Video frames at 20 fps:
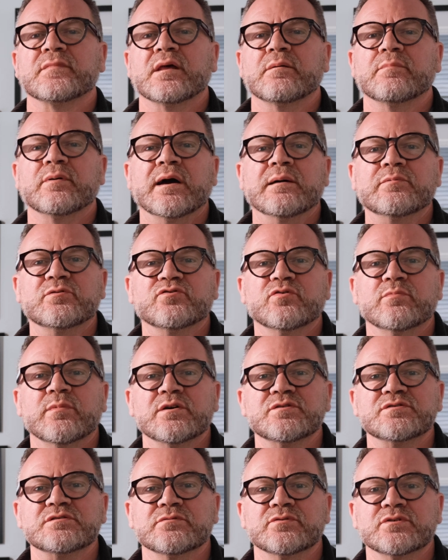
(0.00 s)
Perhaps for
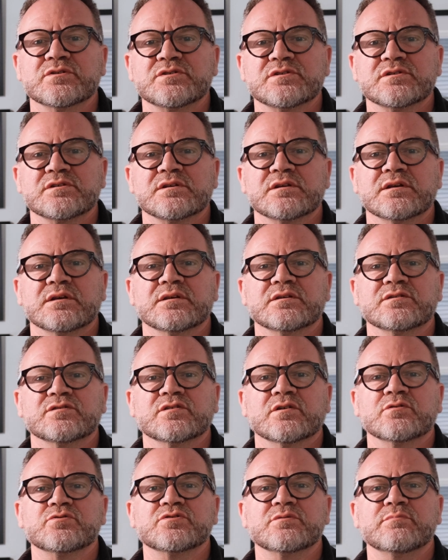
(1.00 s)
most of us,
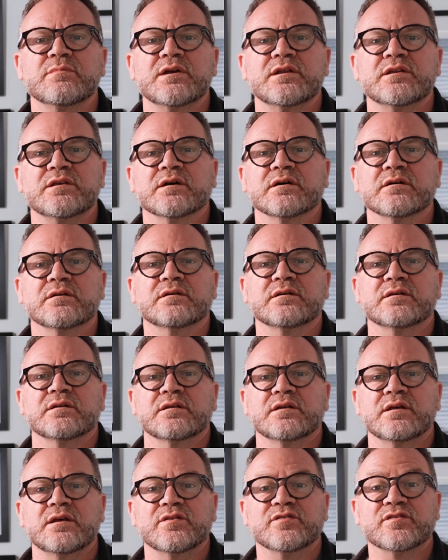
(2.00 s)
social media
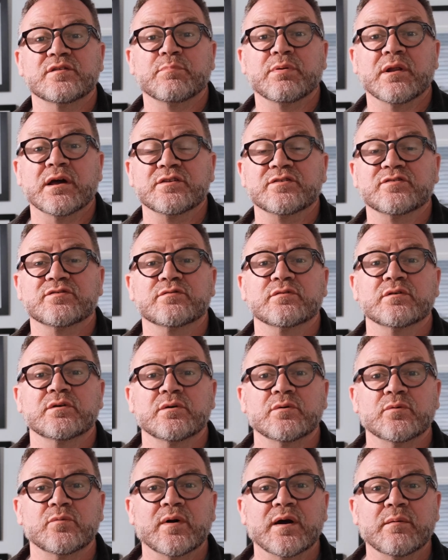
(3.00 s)
is the place
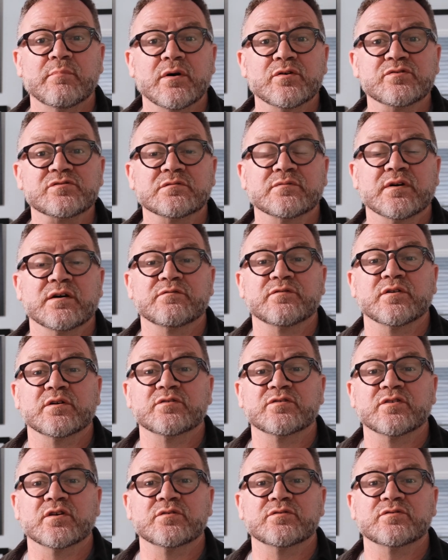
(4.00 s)
where most of our
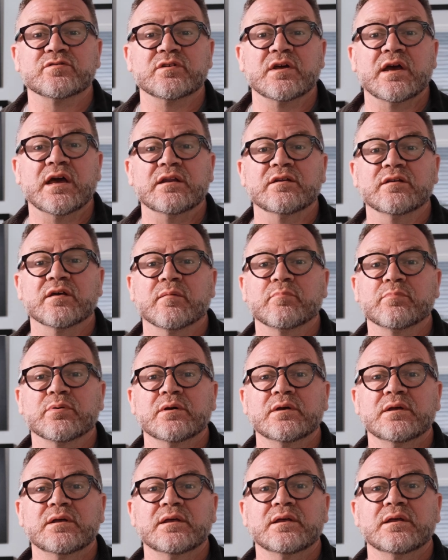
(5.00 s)
photos end up.
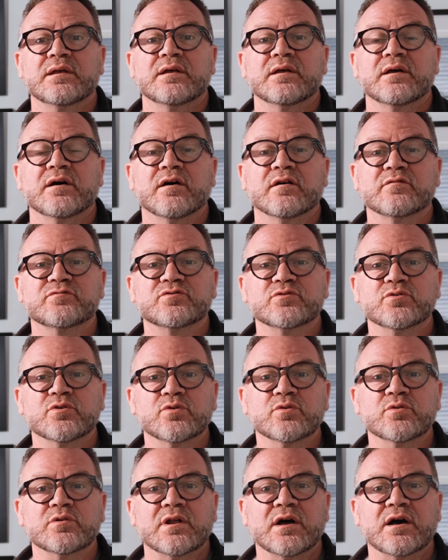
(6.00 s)
After
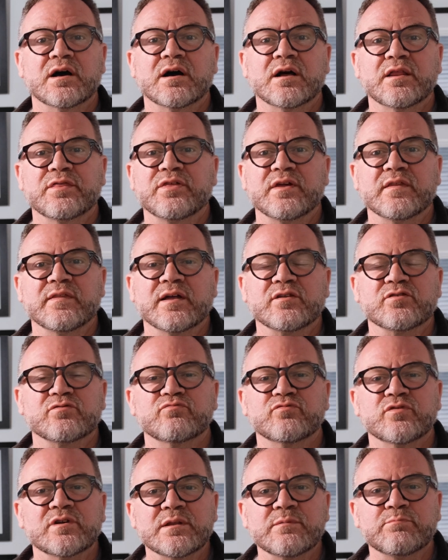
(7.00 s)
all, I think that's
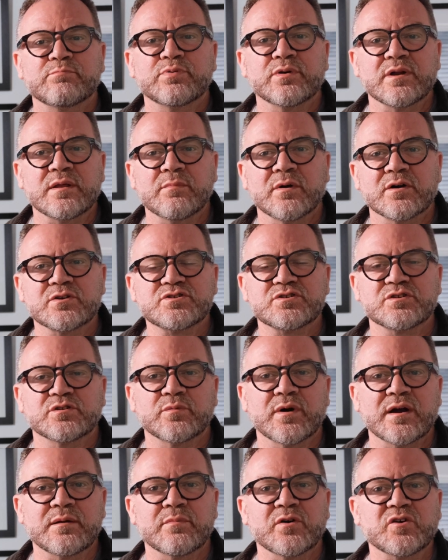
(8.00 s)
really pretty much the
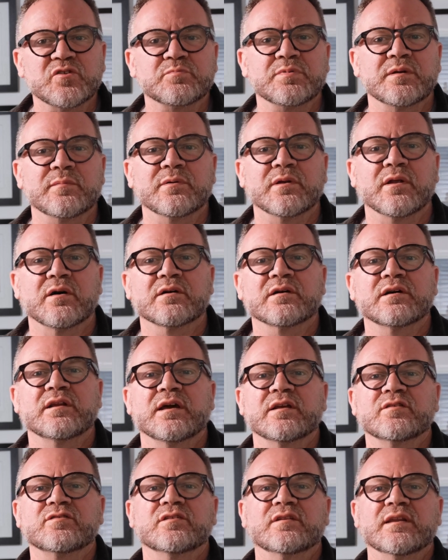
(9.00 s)
way most people are
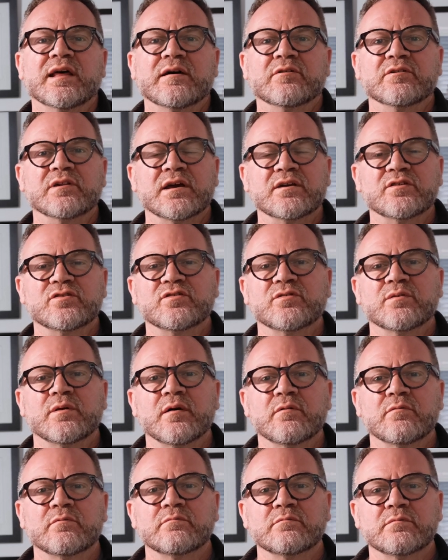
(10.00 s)
connected nowadays
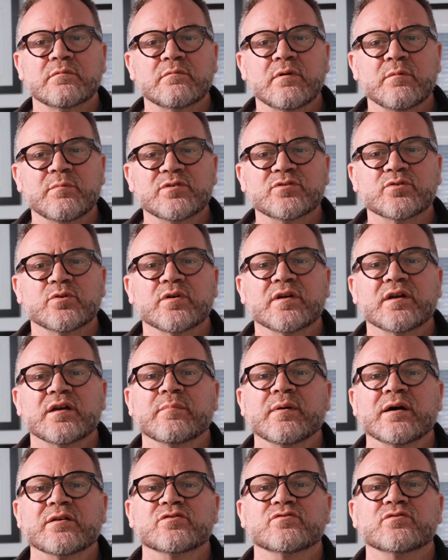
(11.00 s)
when we're talking
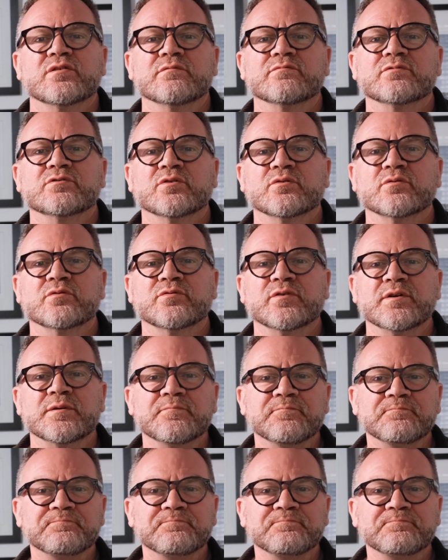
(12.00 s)
about street photography.